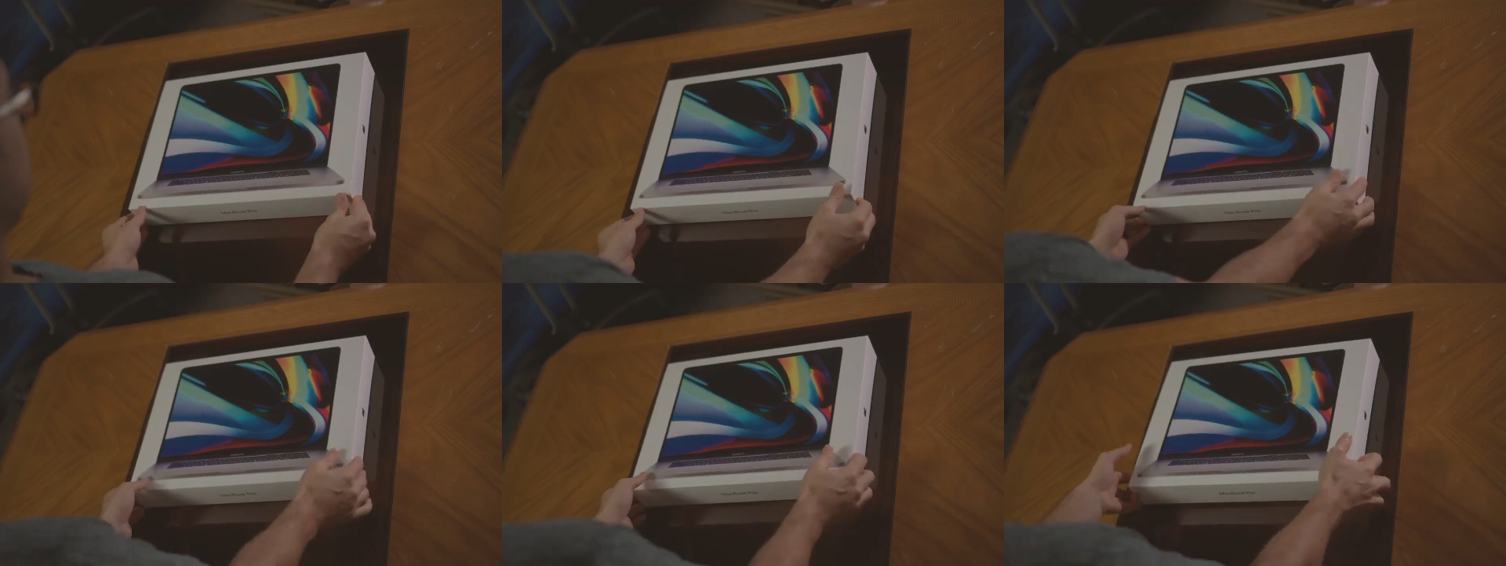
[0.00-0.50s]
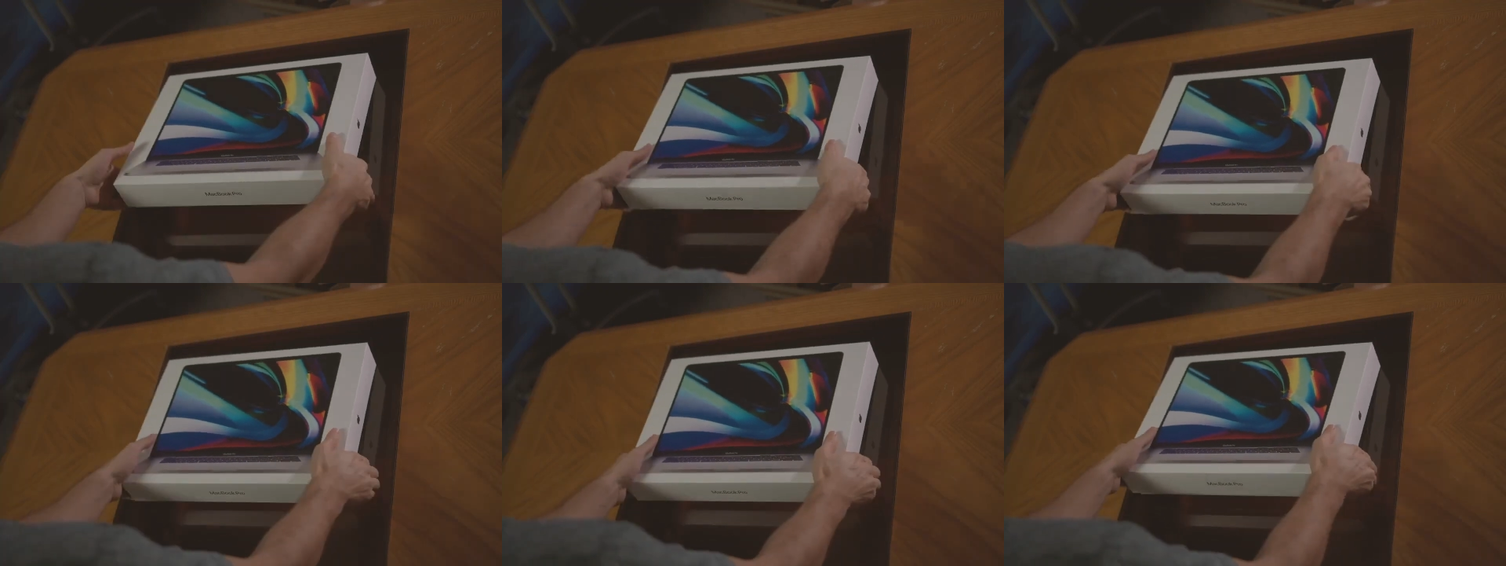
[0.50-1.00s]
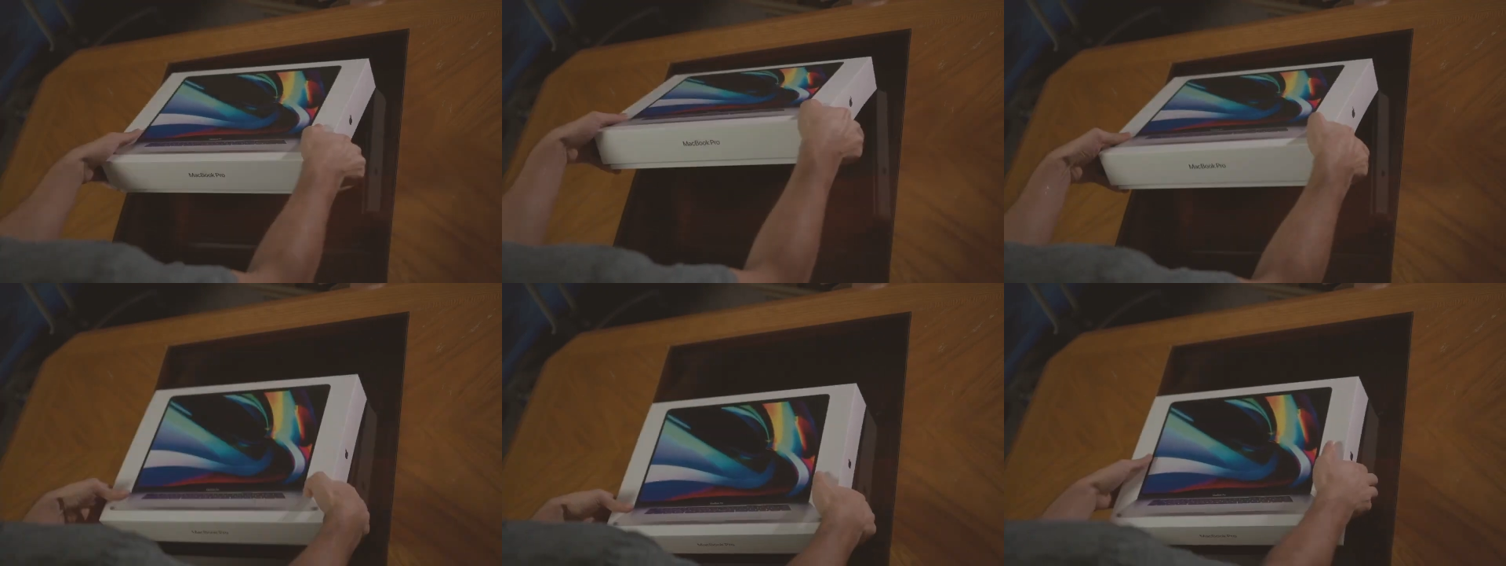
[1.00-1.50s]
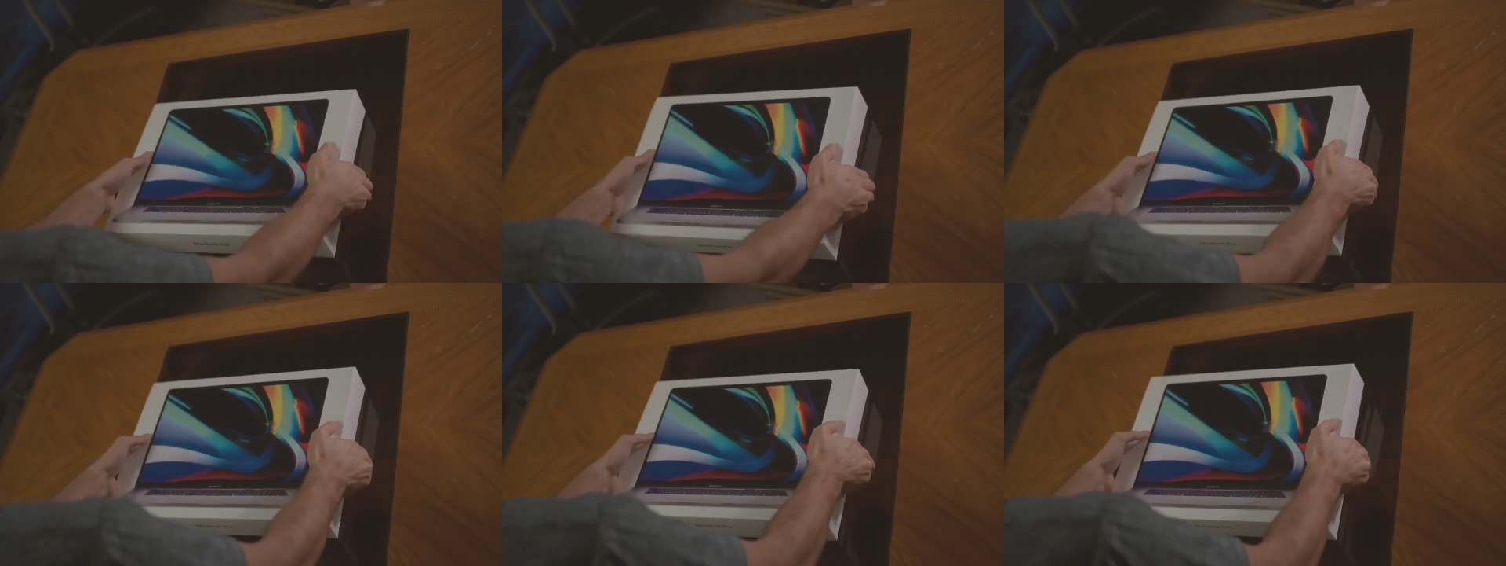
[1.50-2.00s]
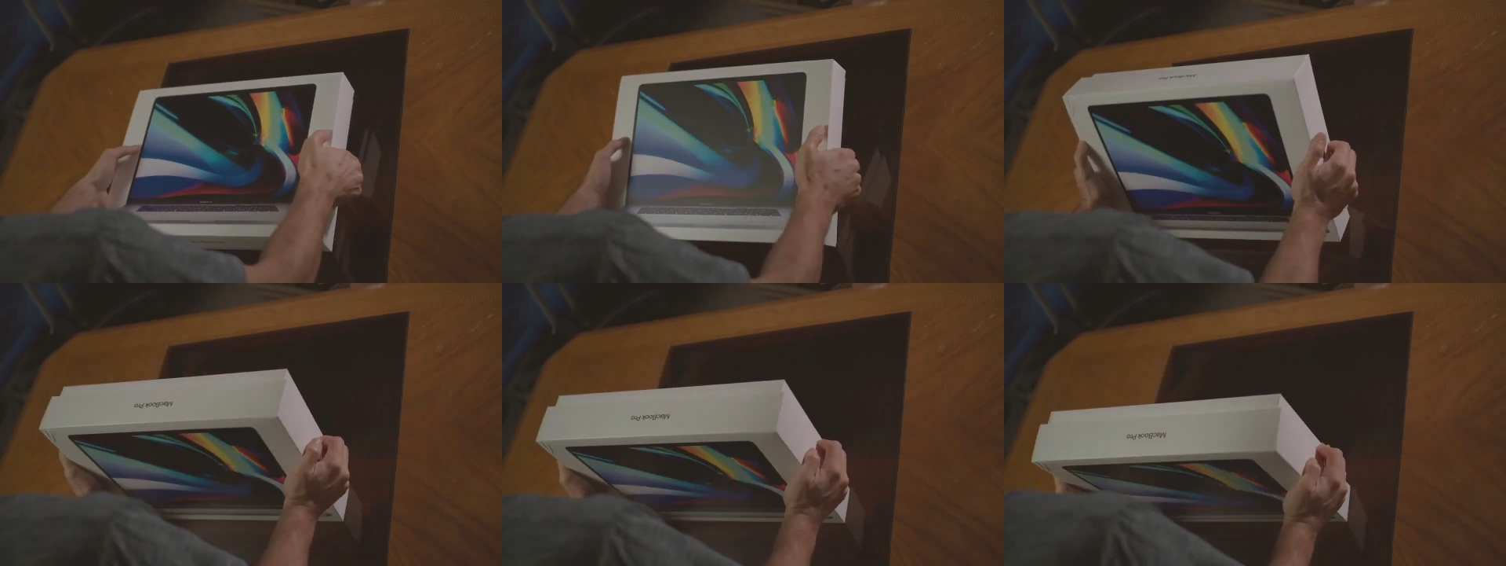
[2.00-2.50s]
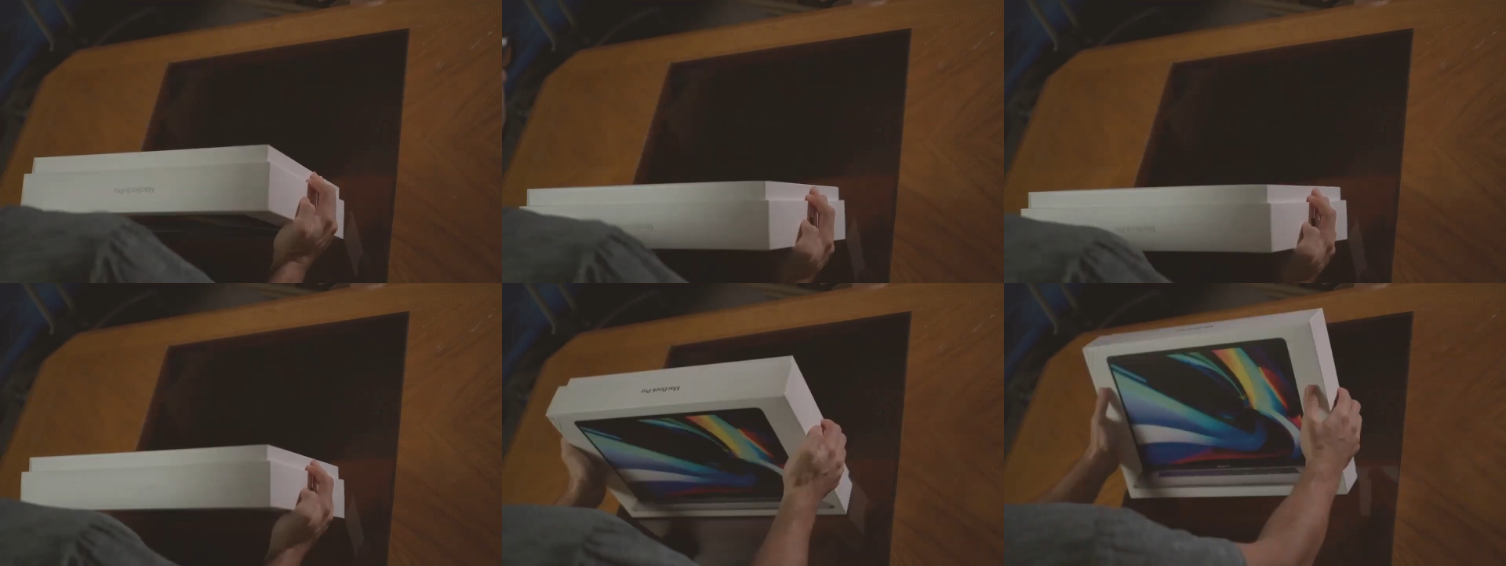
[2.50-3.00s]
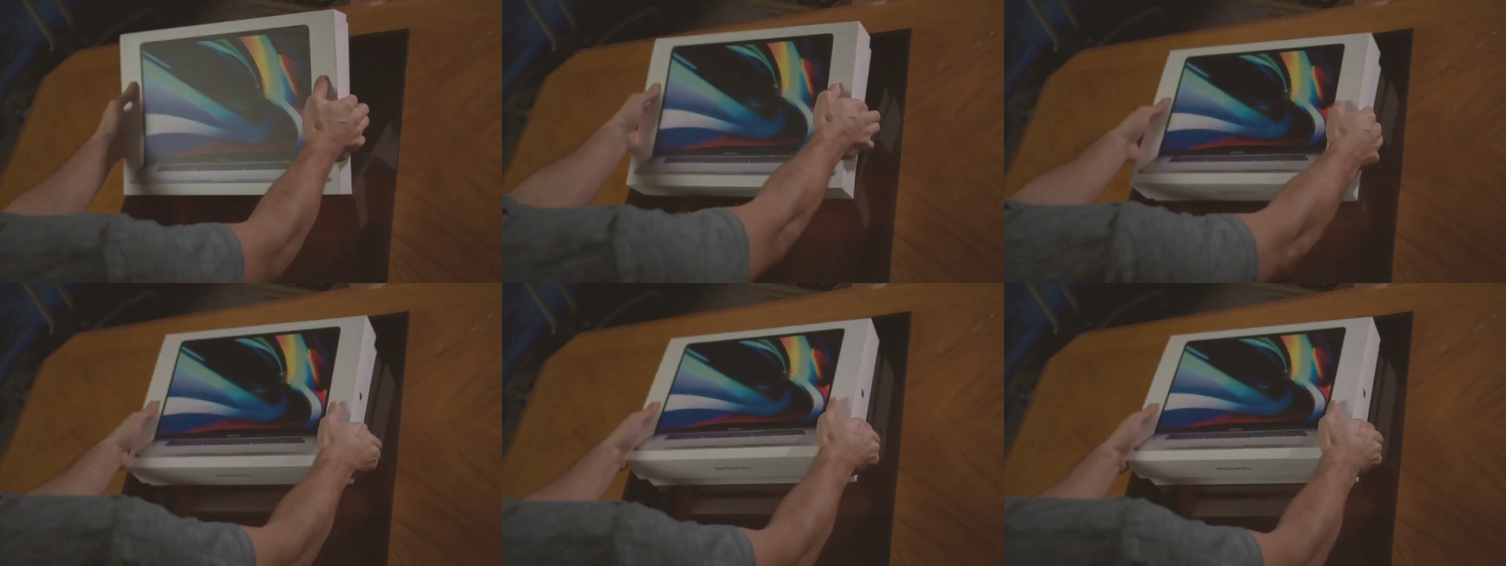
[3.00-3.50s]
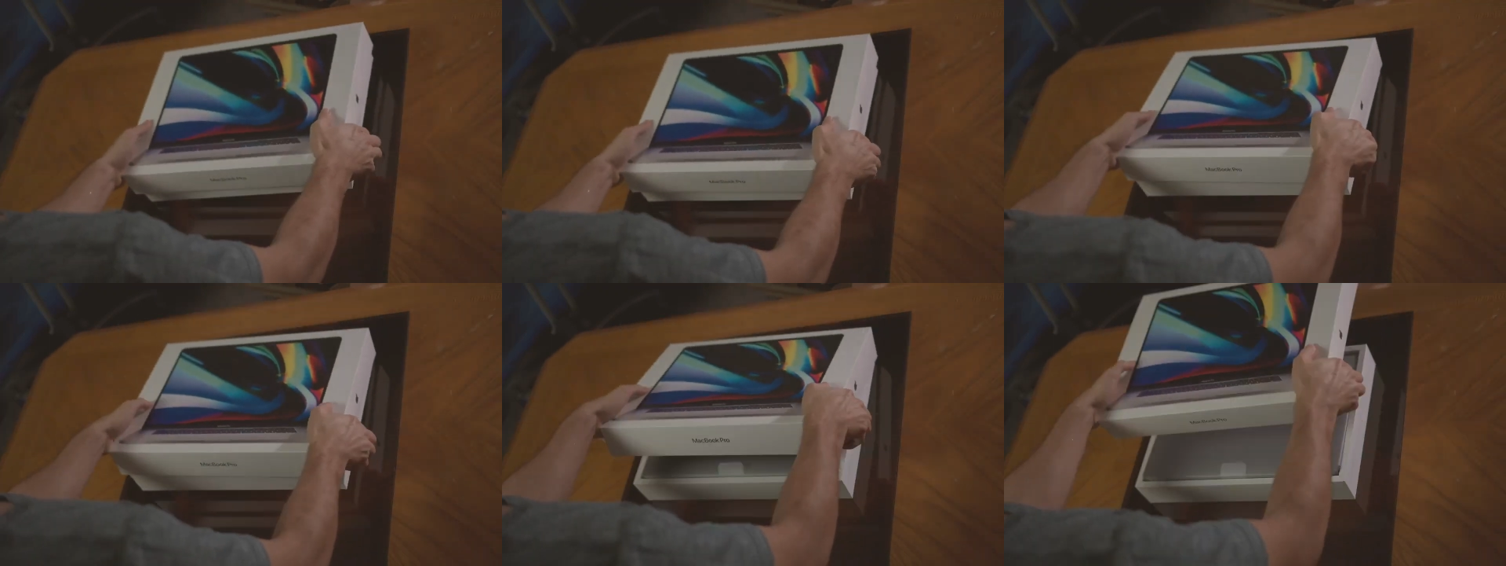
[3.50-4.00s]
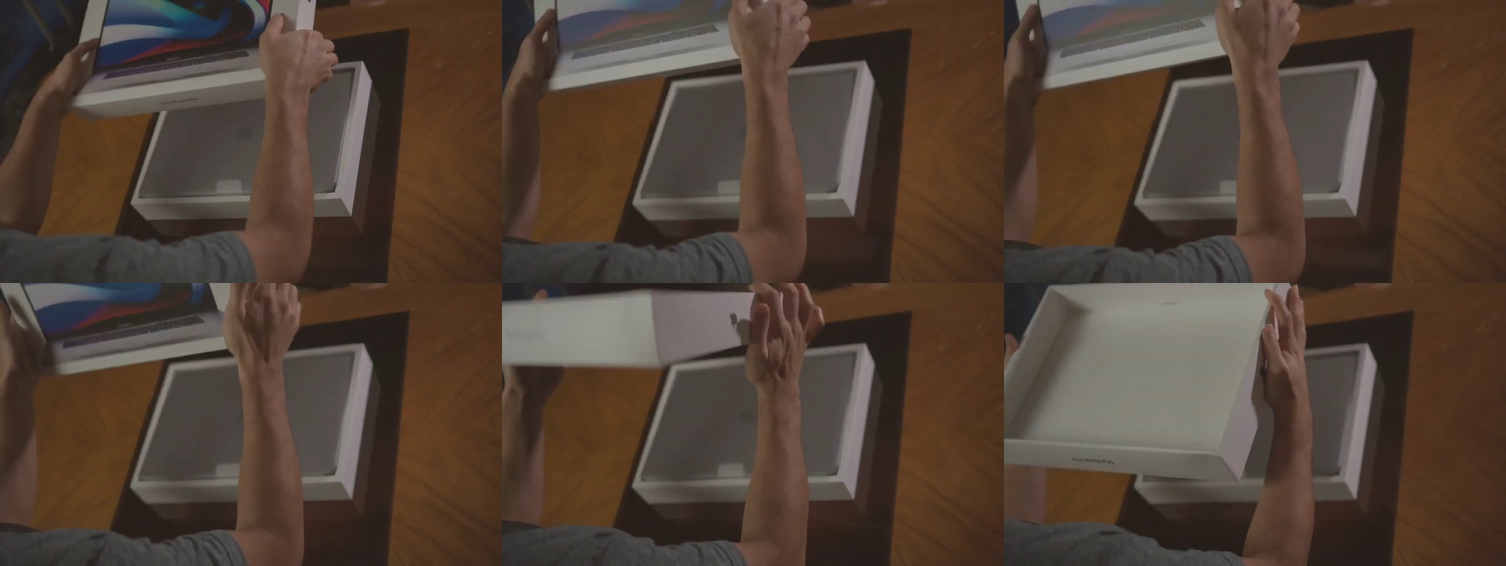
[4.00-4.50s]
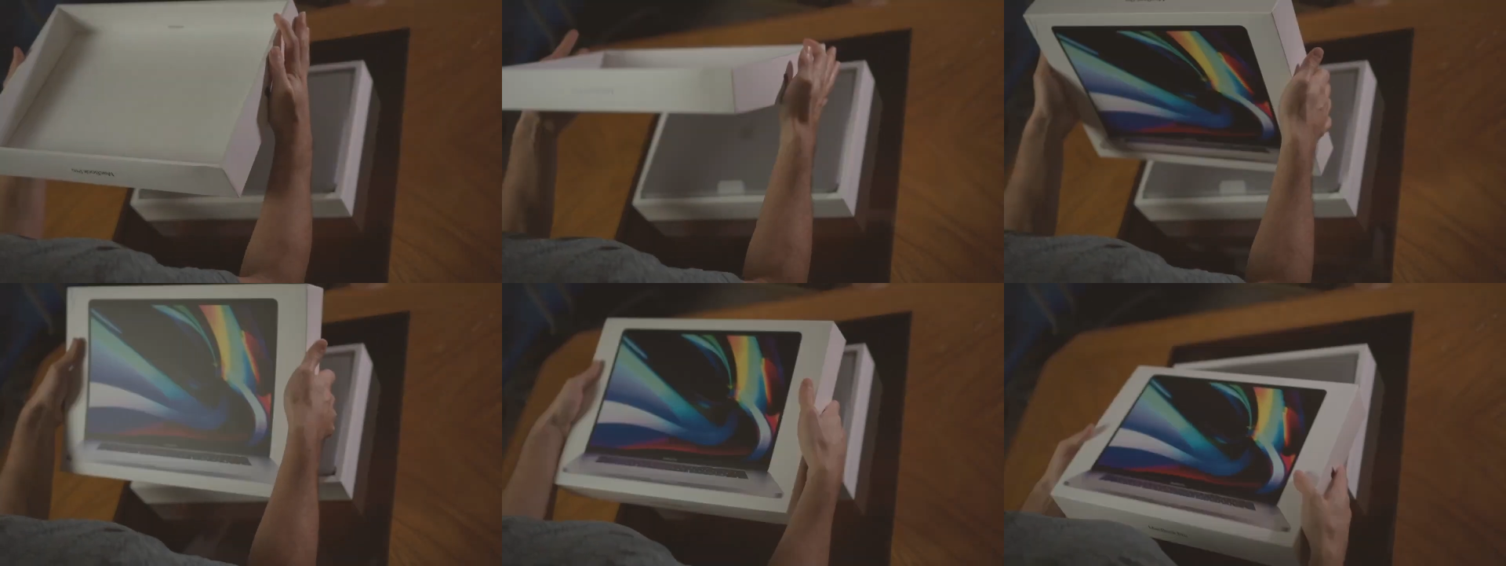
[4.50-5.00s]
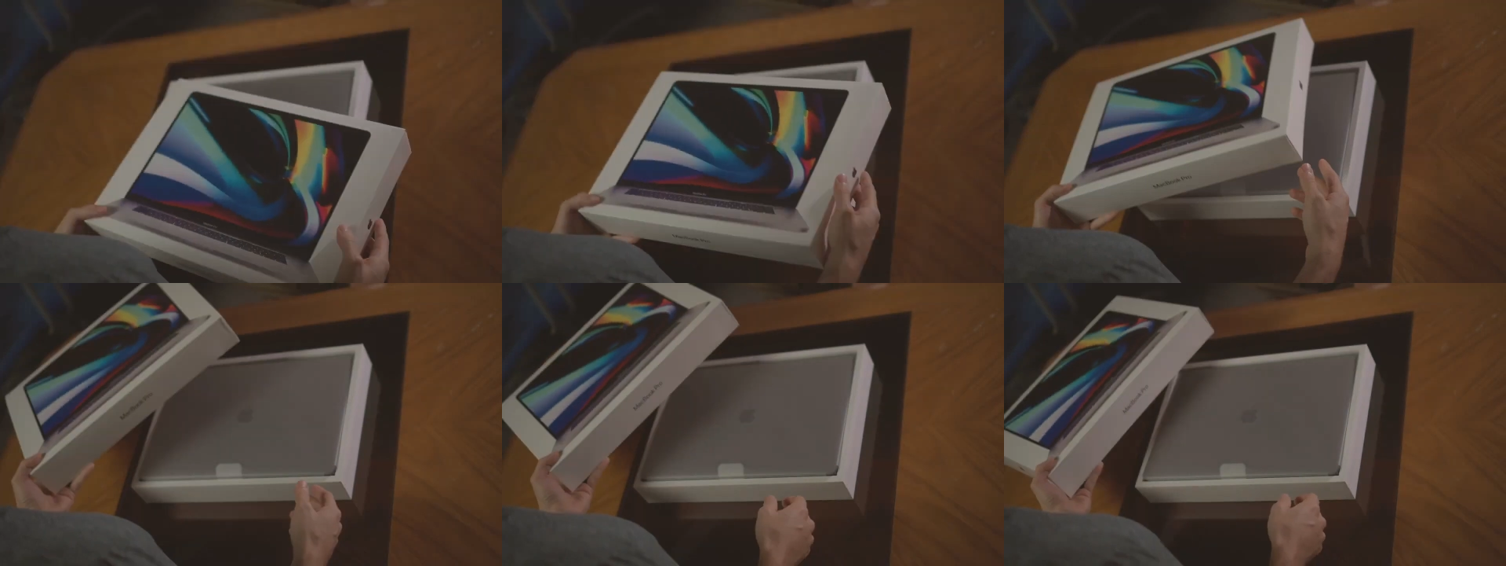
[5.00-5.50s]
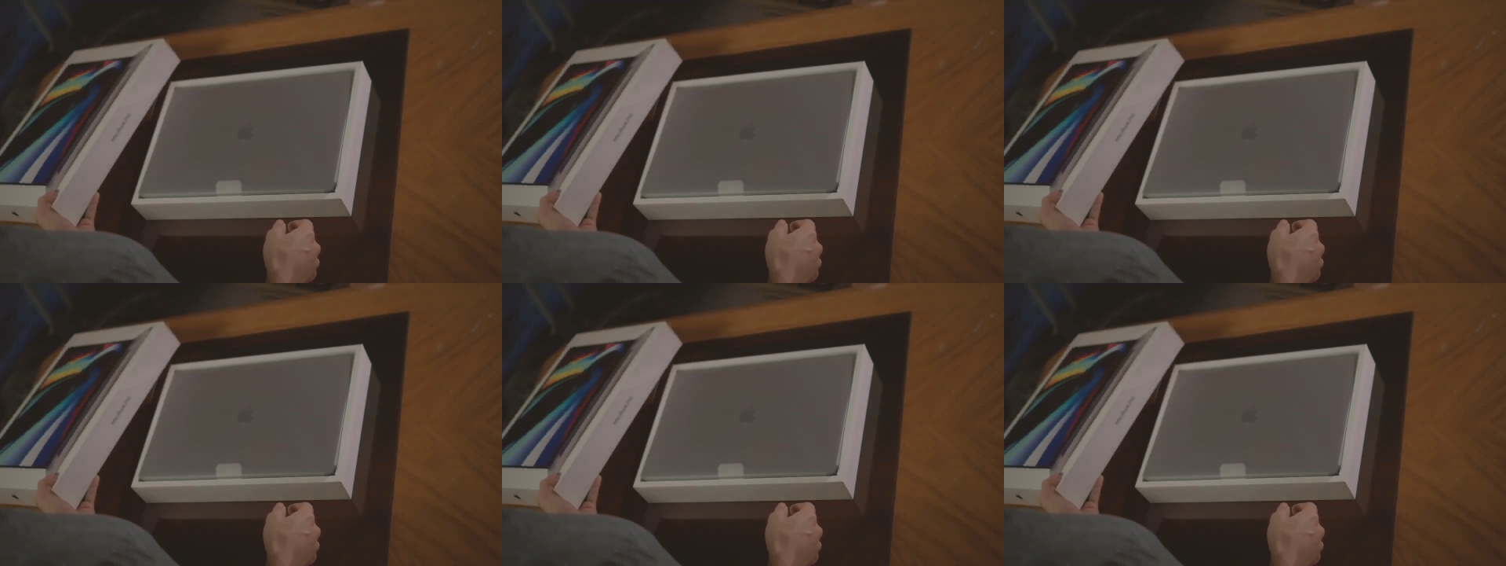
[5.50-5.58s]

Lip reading: (no speaker visible)